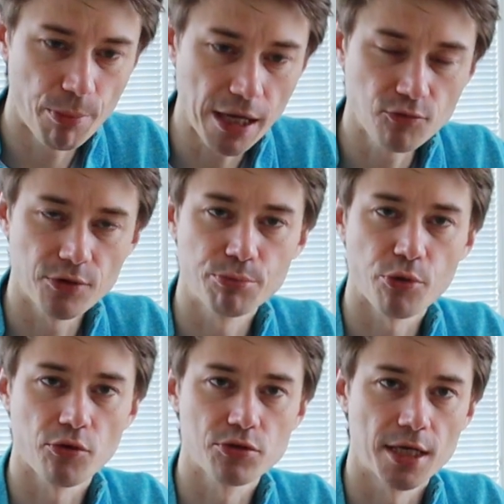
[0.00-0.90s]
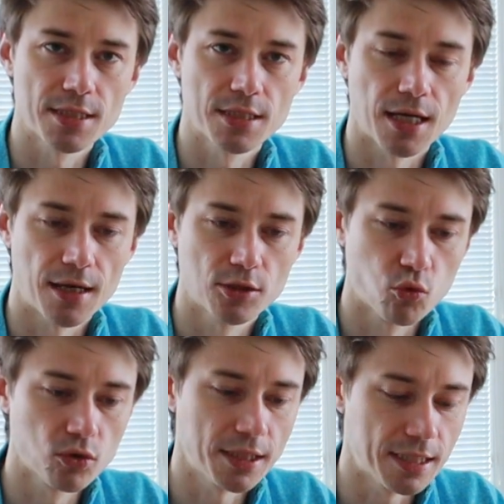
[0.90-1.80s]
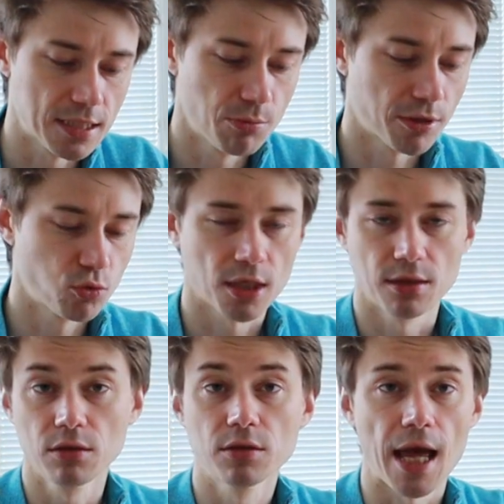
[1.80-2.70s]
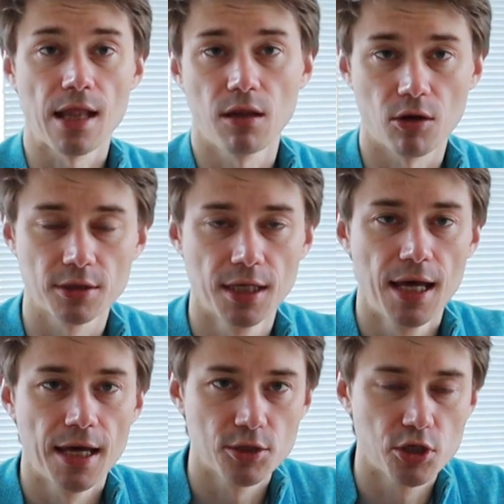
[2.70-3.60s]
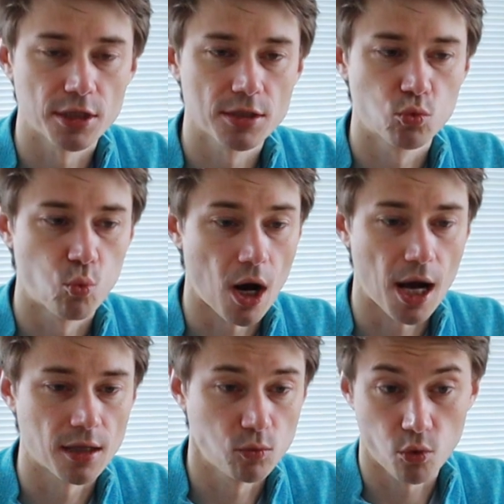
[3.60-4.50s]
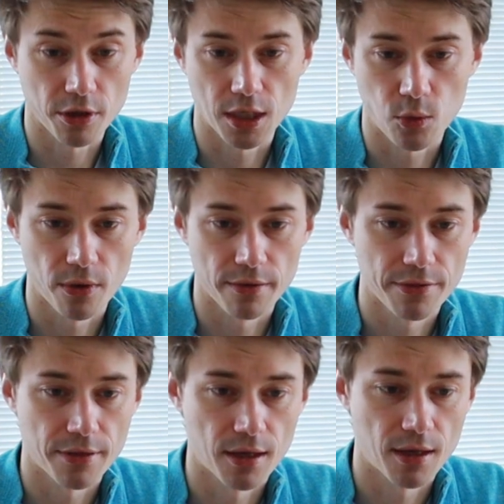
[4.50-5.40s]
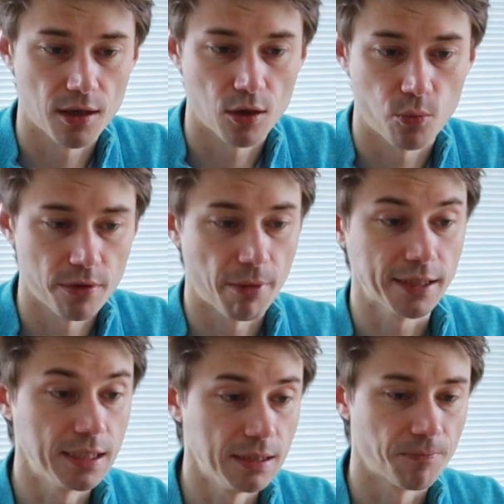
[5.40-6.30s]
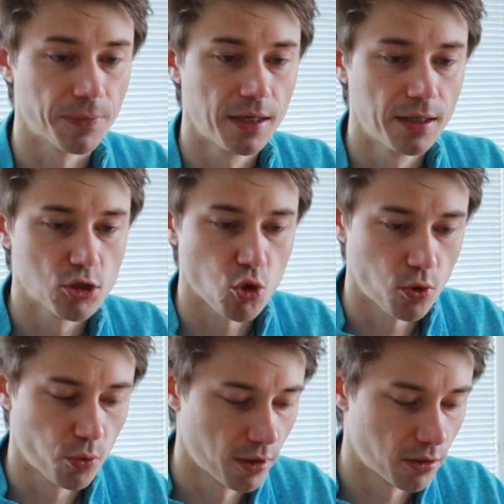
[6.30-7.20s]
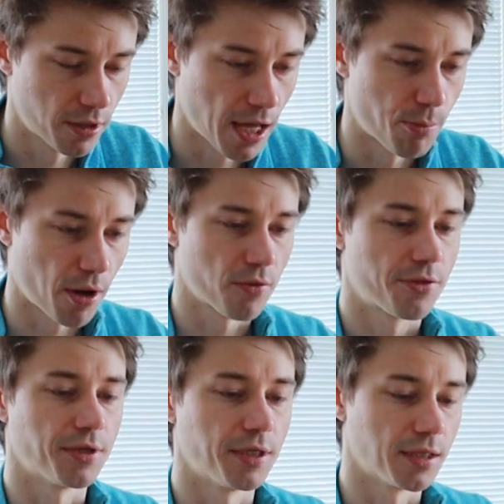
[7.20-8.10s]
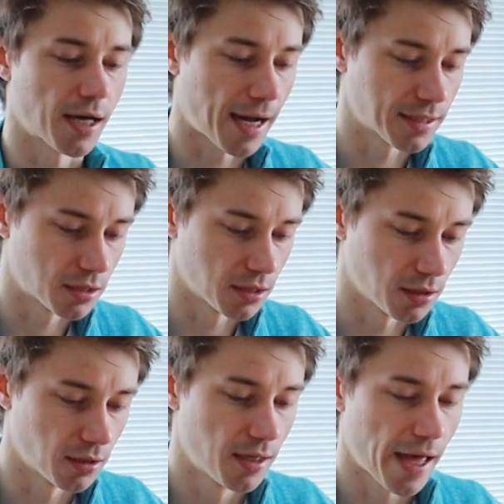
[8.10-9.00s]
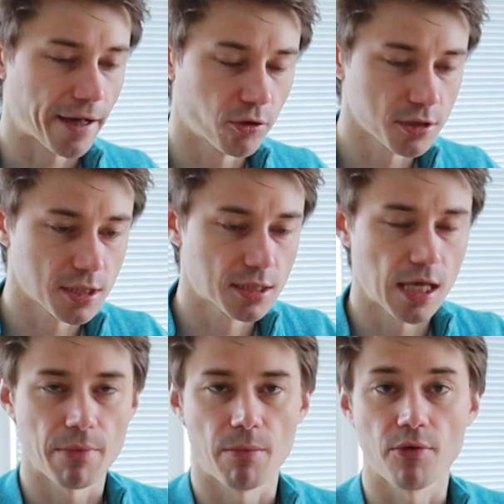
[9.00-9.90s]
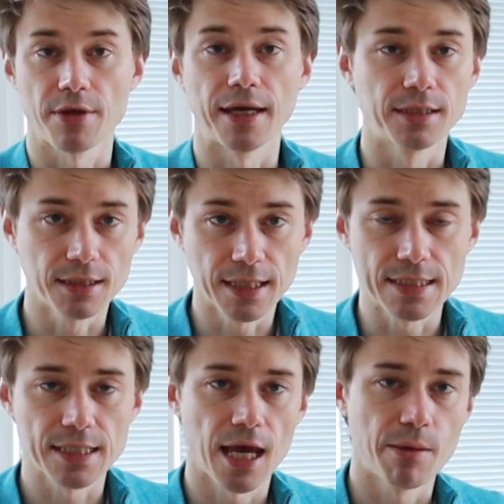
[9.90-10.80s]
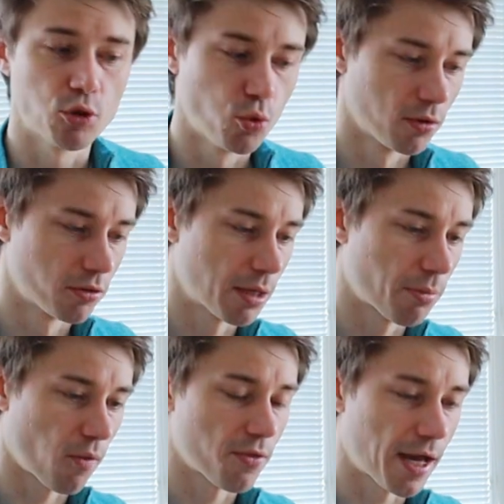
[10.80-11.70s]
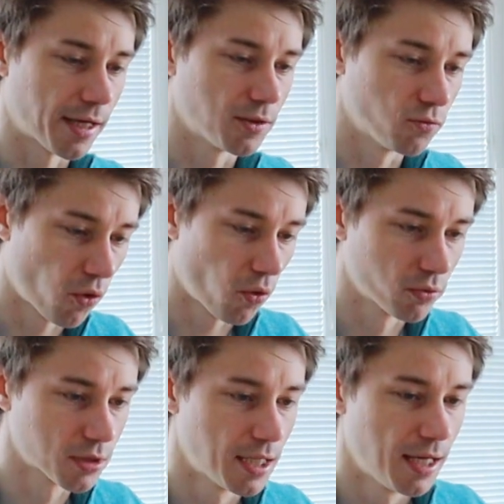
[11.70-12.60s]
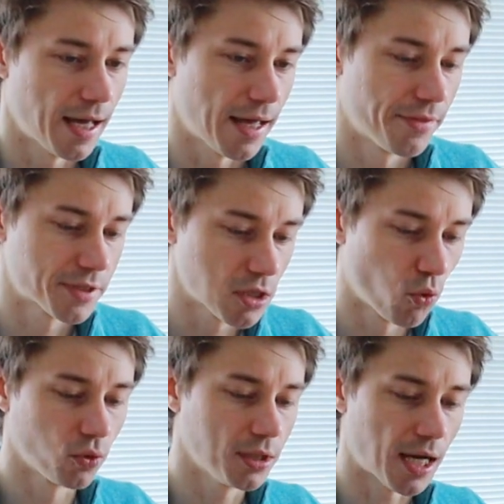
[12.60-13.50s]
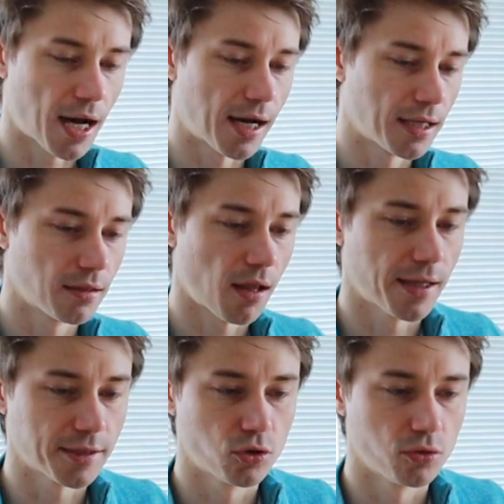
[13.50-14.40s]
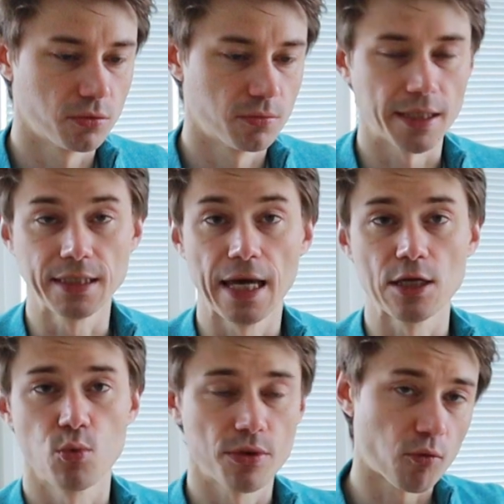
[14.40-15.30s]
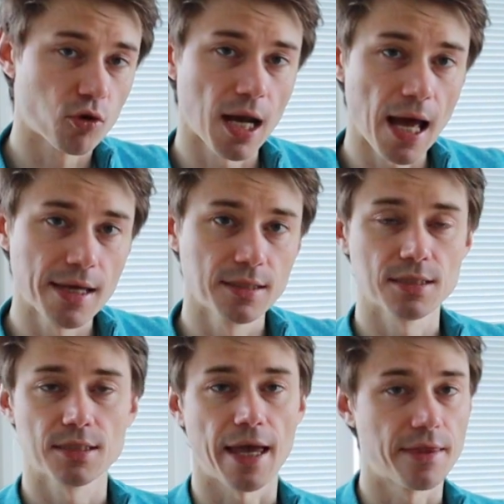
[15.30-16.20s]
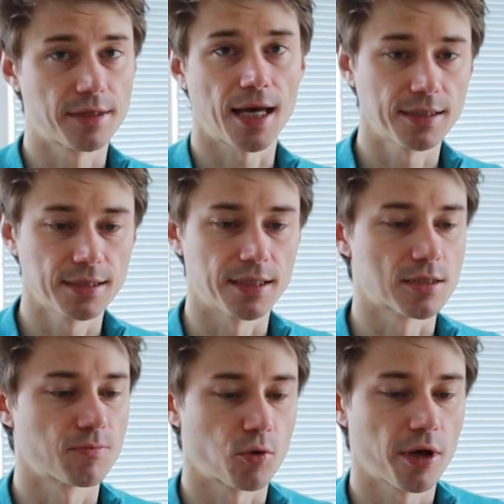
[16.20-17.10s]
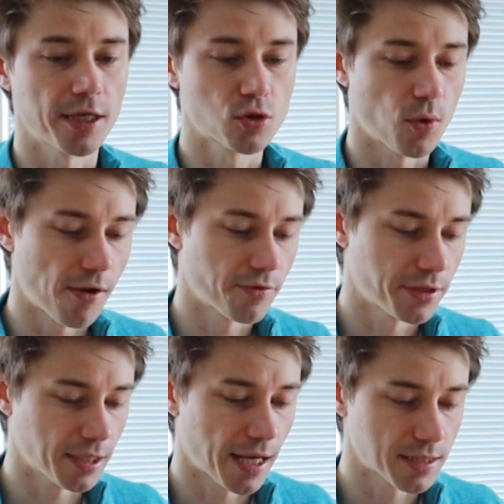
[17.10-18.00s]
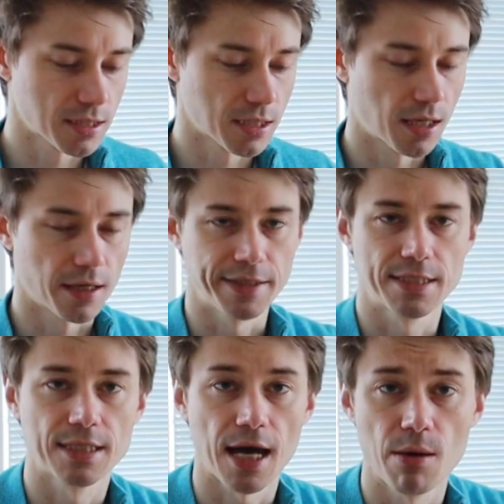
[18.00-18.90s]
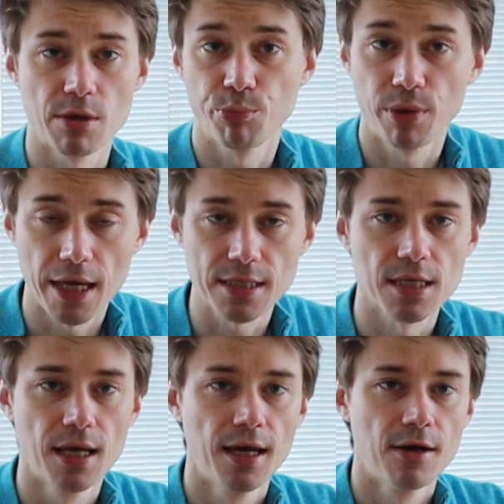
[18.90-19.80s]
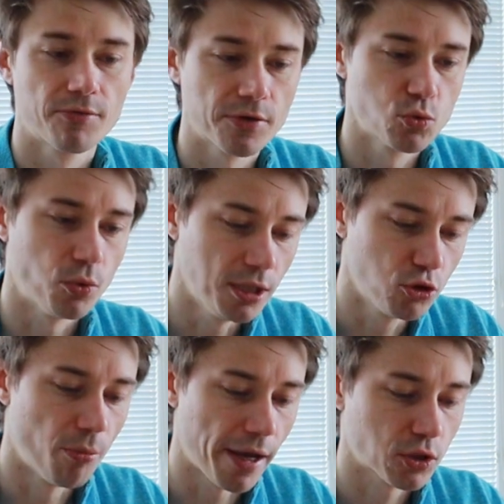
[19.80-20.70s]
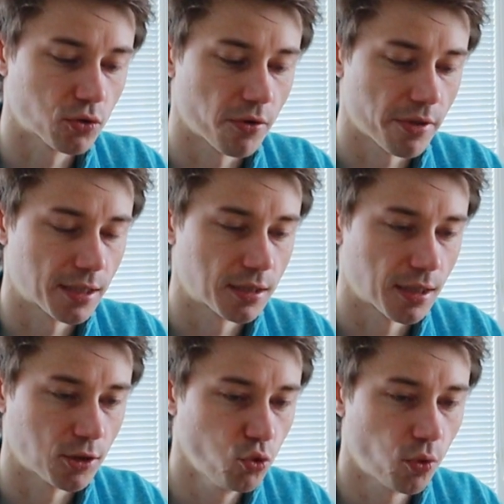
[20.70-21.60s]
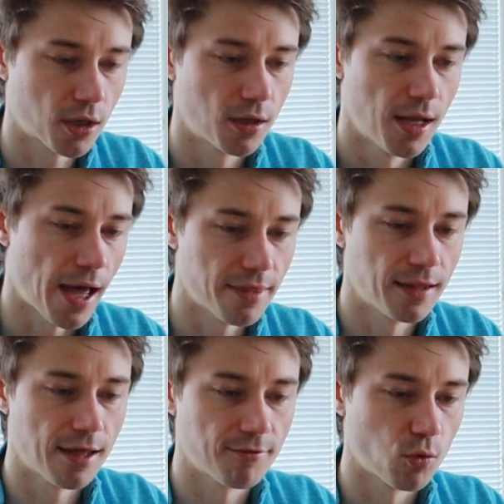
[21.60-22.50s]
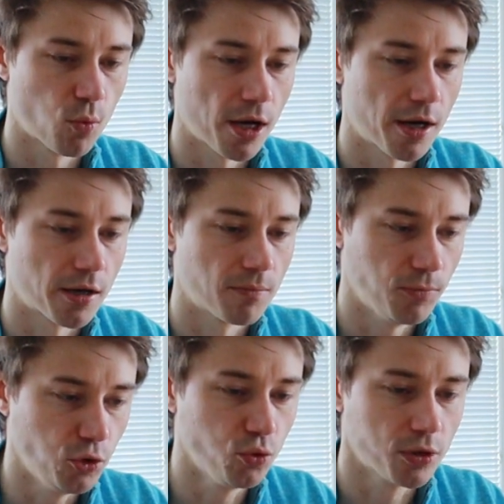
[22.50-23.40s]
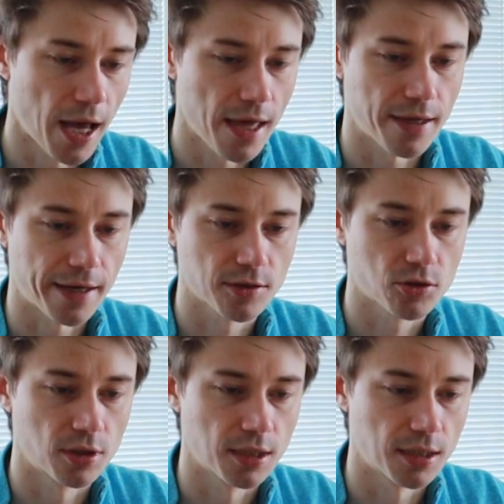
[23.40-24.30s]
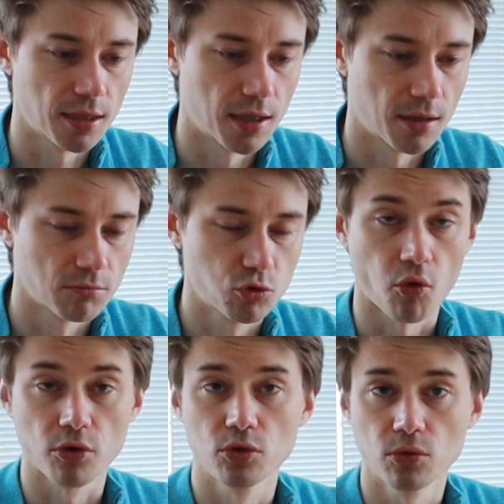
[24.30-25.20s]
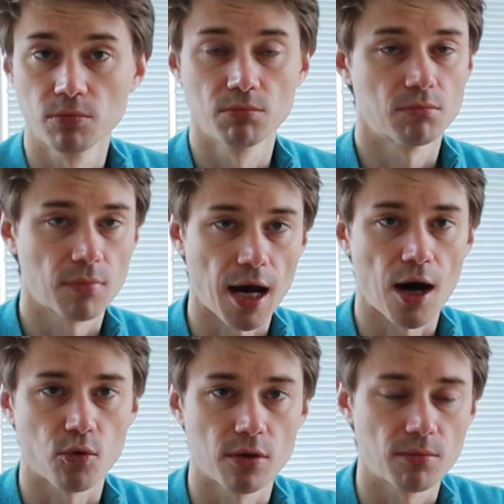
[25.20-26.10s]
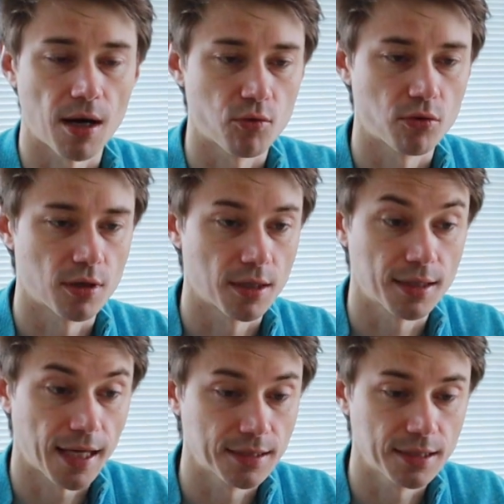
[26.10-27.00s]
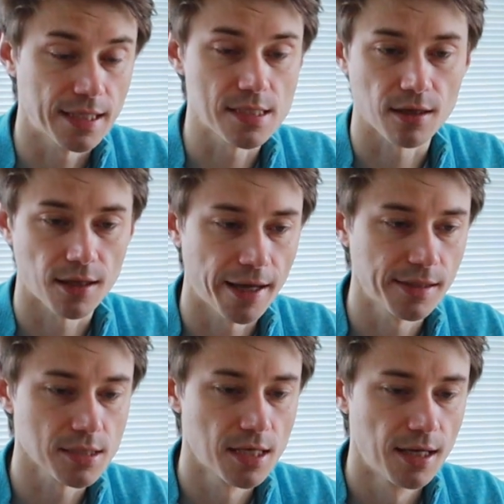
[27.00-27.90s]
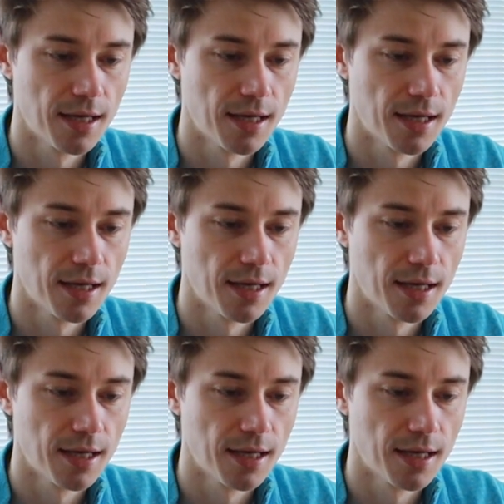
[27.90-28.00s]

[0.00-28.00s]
pain-free process, totally easy, but you can learn a lot just while working with my team. So you will learn about the IT ecosystem, about the IT landscape, you will learn about the IT roles, and slowly I'll let you engage with our clients and candidates. Okay, so everything has its time and place. First, we need to make sure that you are at the level where you can actually talk to our candidates and clients,